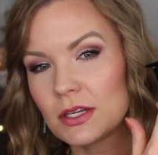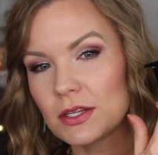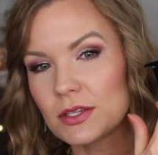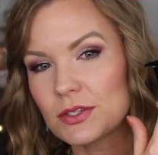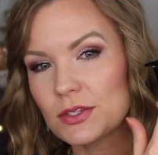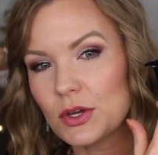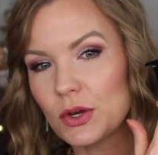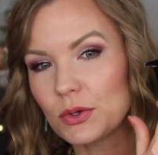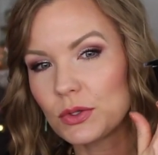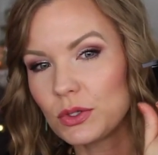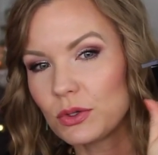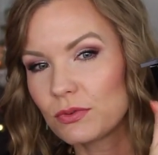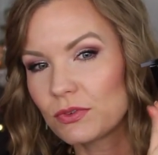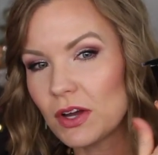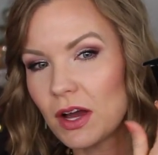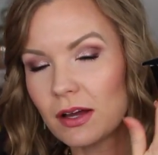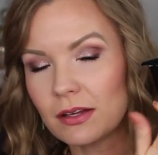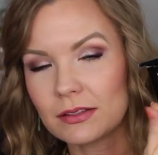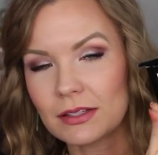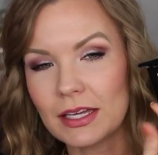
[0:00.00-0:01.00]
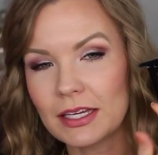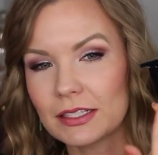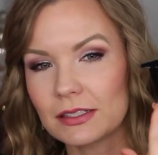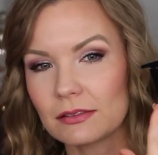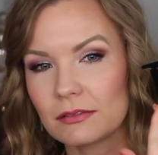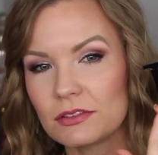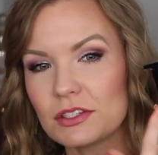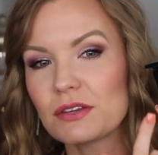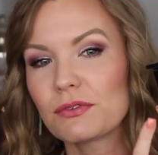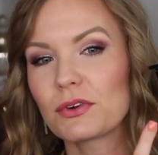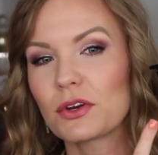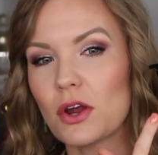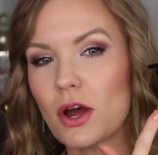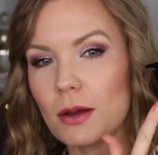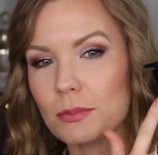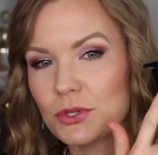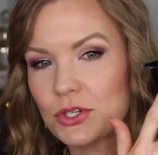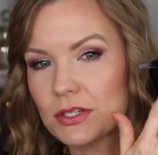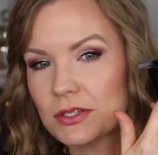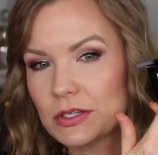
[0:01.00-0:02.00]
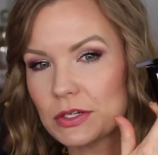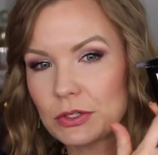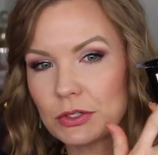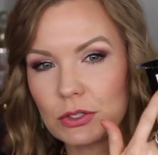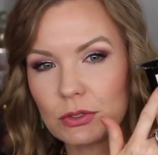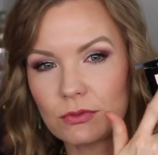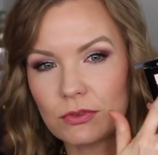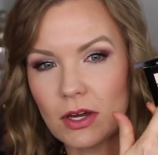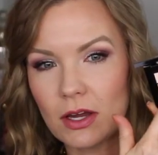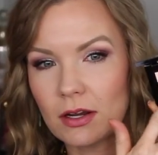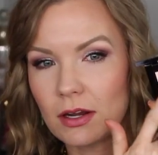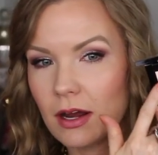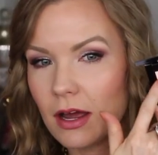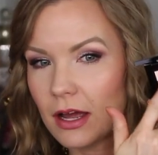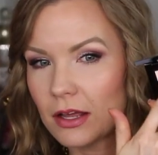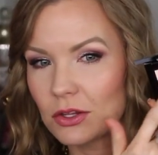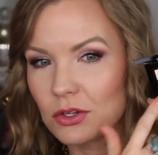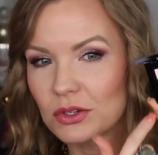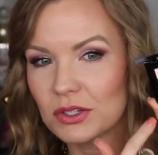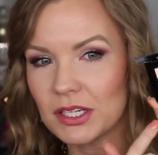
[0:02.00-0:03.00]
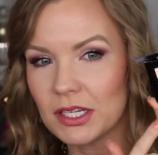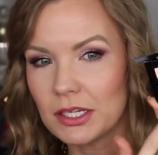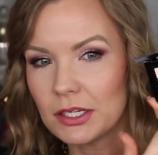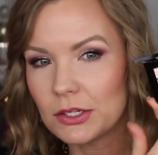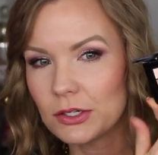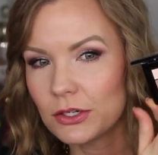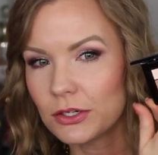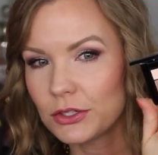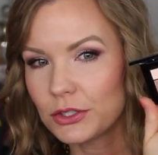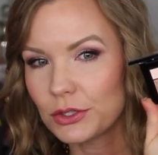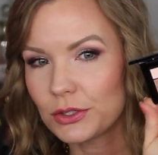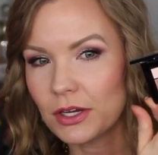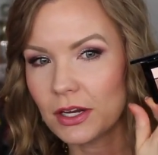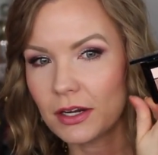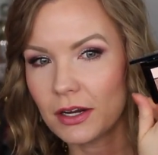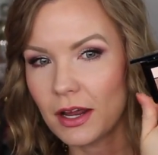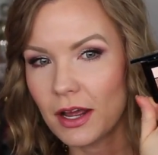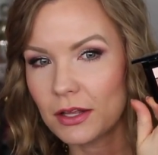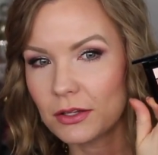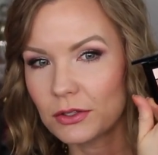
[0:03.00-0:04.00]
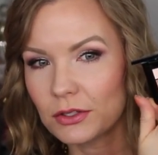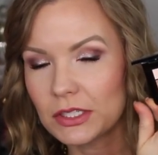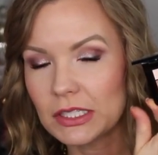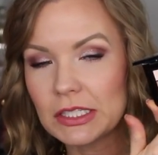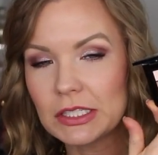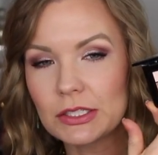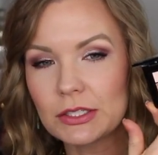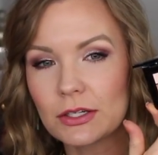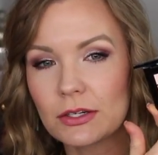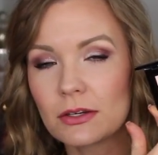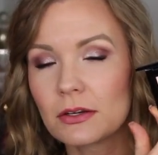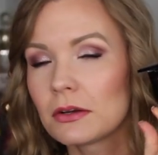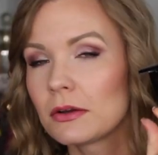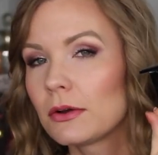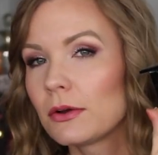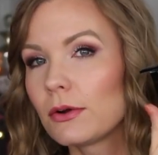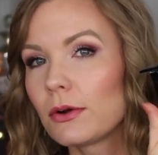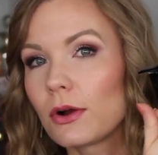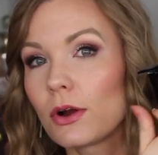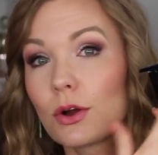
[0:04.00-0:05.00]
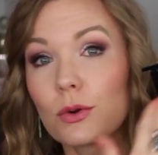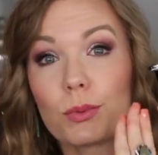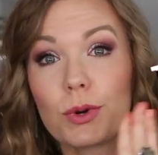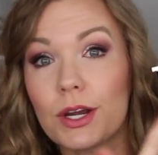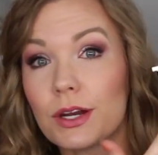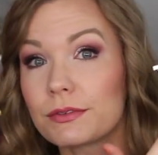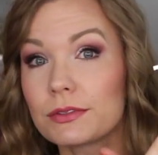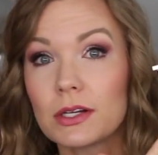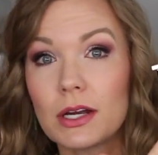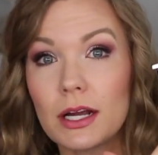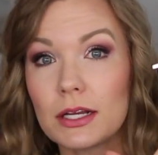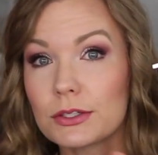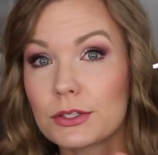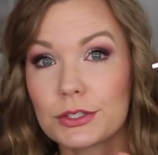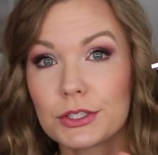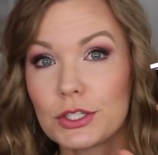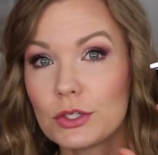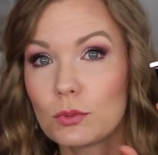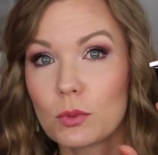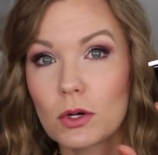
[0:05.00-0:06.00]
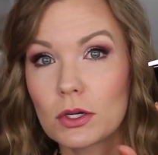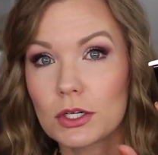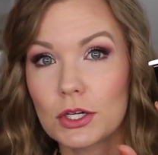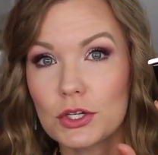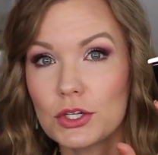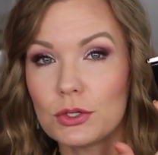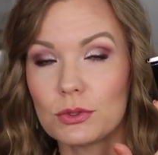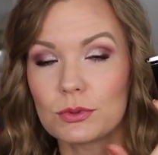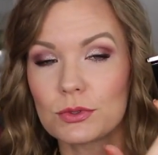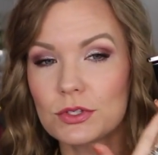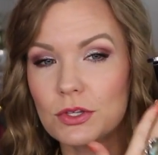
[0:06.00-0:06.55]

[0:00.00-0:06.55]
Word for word: So you've got like different options here. You've got an eye look here, you got an eye look here, or whatever eye look you want to do.